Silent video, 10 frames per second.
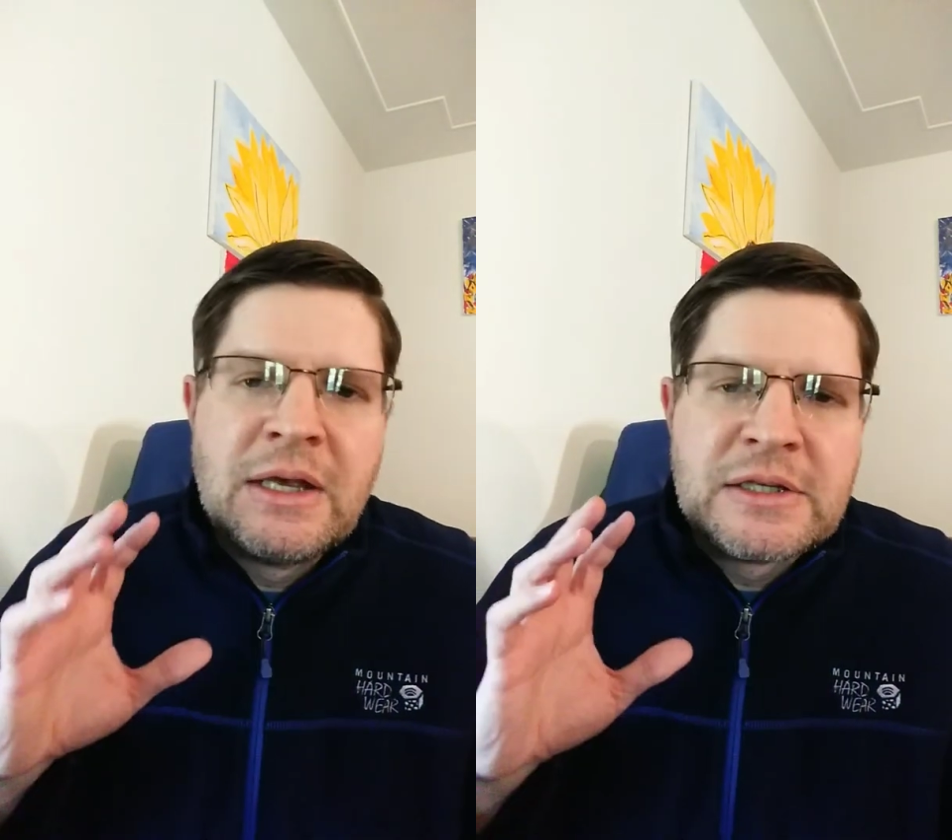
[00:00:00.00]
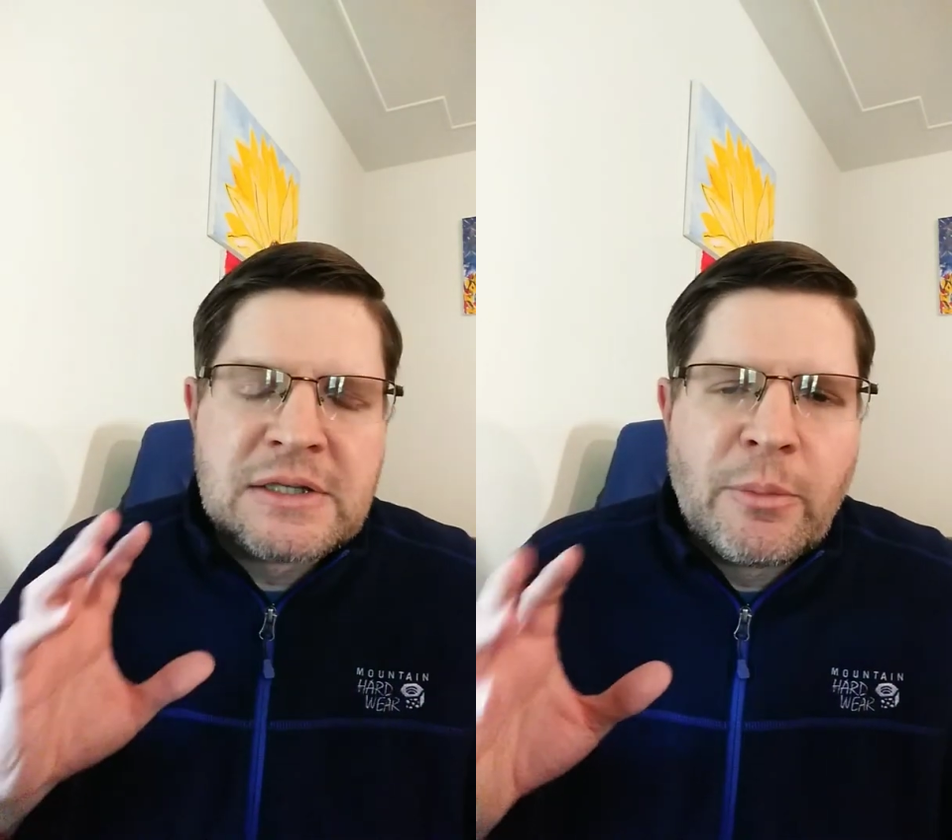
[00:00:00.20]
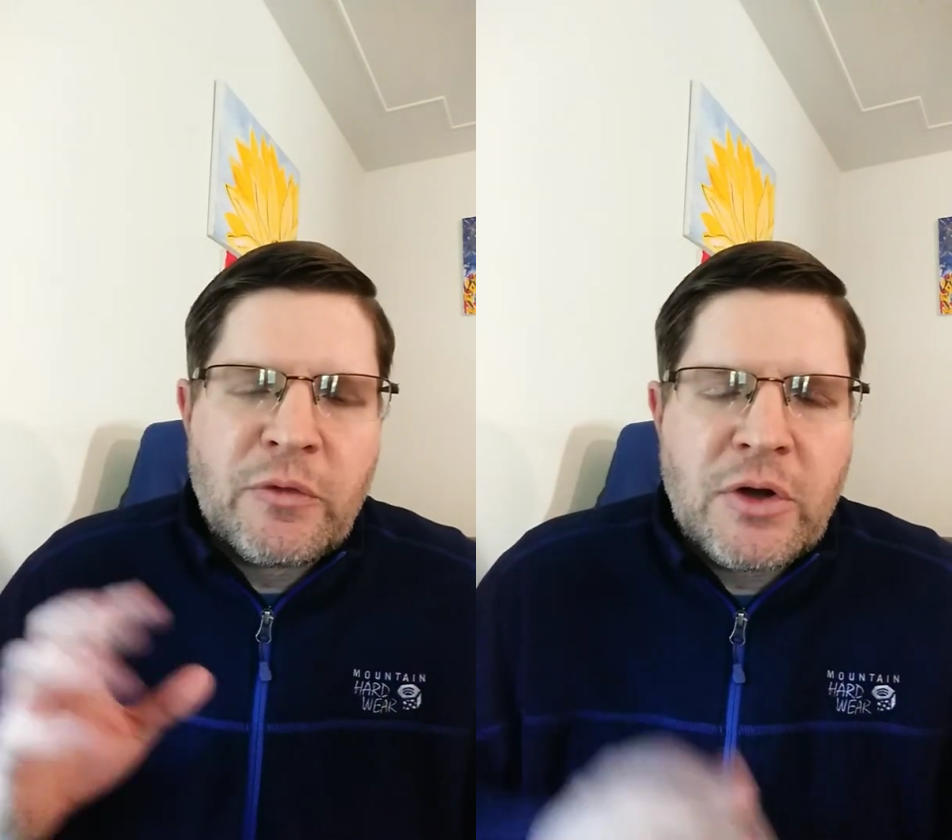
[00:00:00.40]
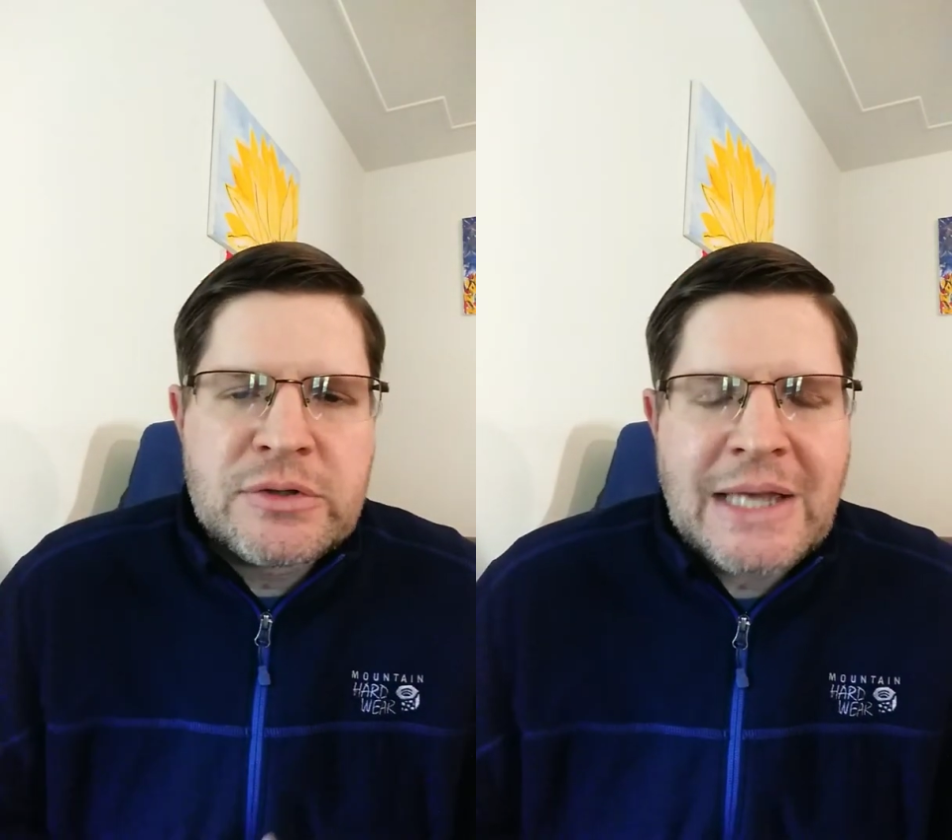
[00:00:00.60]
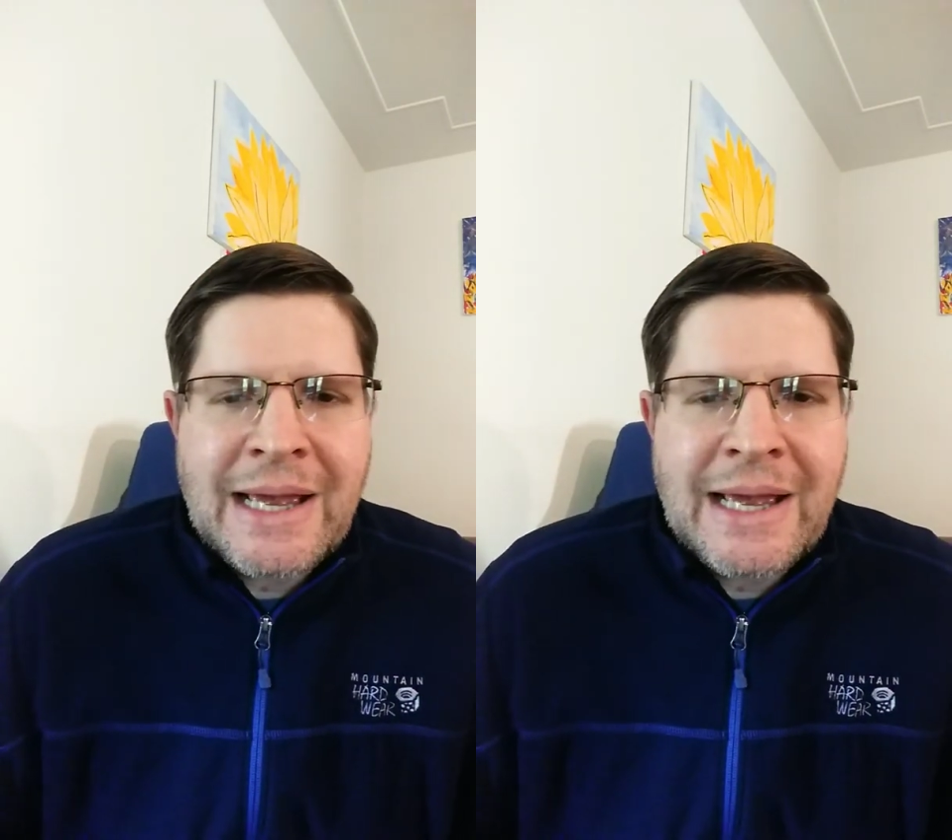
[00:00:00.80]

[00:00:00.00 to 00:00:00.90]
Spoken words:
some of those